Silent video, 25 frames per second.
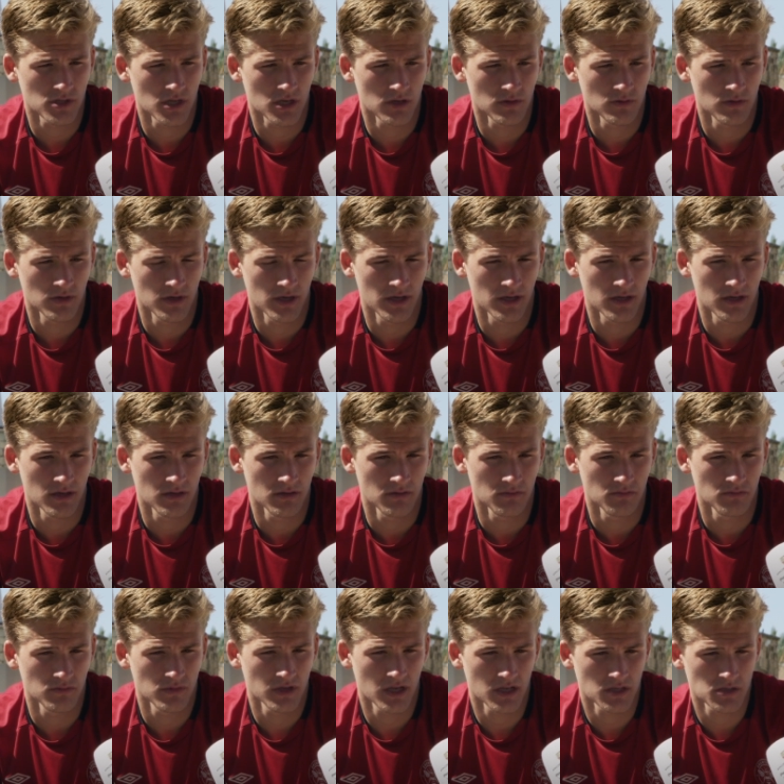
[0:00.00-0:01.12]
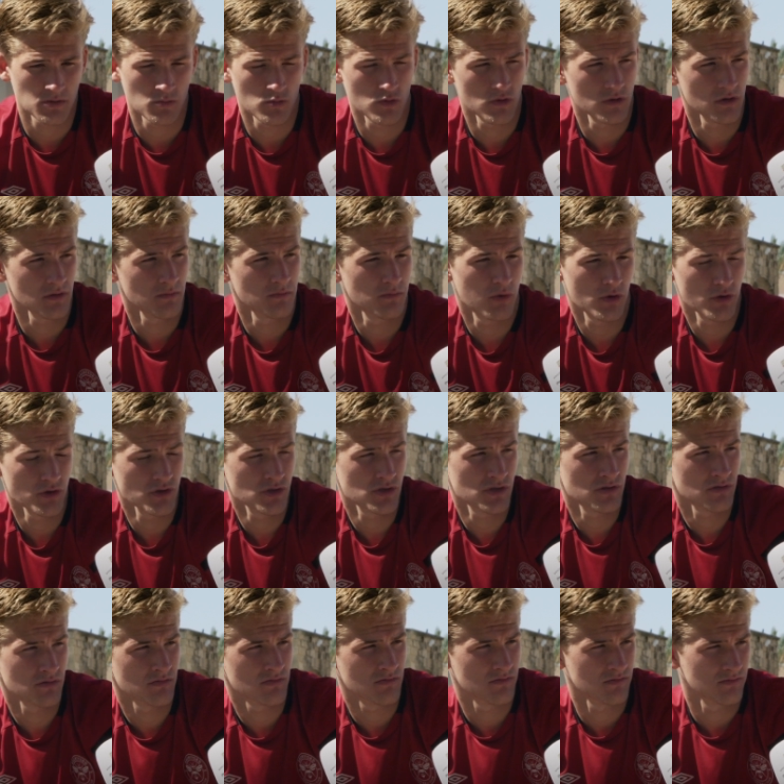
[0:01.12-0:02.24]
now and get some more
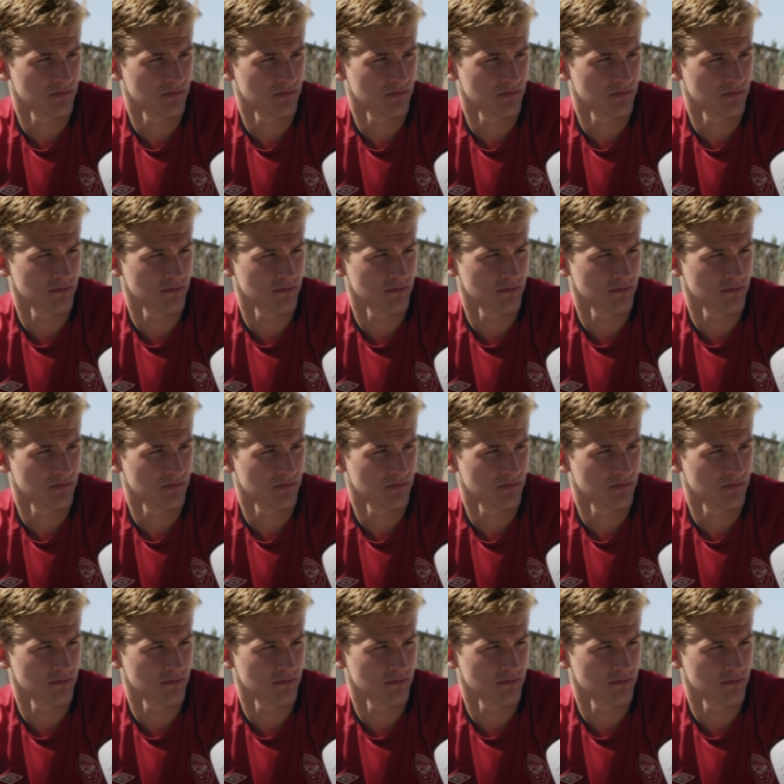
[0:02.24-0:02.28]
points.